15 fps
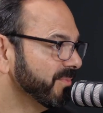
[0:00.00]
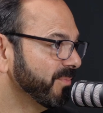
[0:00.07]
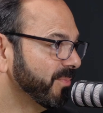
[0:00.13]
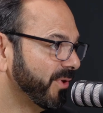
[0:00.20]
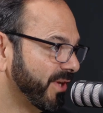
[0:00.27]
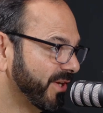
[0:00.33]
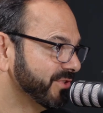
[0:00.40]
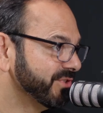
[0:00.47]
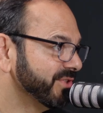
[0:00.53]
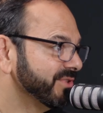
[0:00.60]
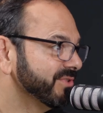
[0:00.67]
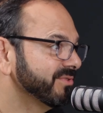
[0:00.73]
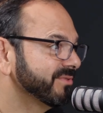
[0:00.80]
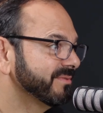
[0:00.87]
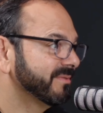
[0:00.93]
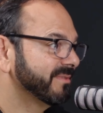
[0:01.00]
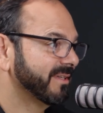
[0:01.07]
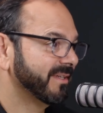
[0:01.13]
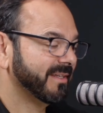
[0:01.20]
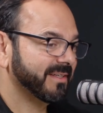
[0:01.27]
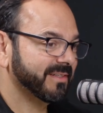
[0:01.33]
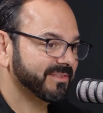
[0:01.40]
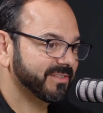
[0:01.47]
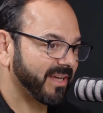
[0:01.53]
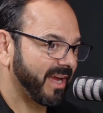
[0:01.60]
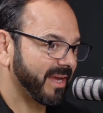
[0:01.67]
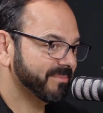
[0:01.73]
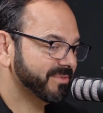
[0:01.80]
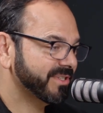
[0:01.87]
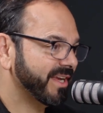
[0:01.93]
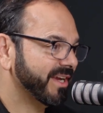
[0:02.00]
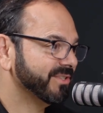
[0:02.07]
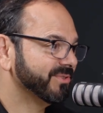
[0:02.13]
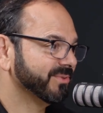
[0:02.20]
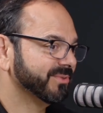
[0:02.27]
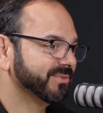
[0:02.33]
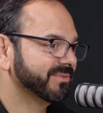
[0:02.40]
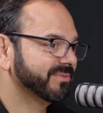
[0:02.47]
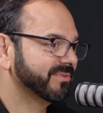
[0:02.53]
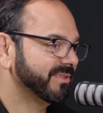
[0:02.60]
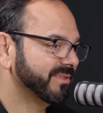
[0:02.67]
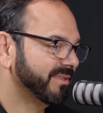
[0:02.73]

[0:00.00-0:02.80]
production's time schedules,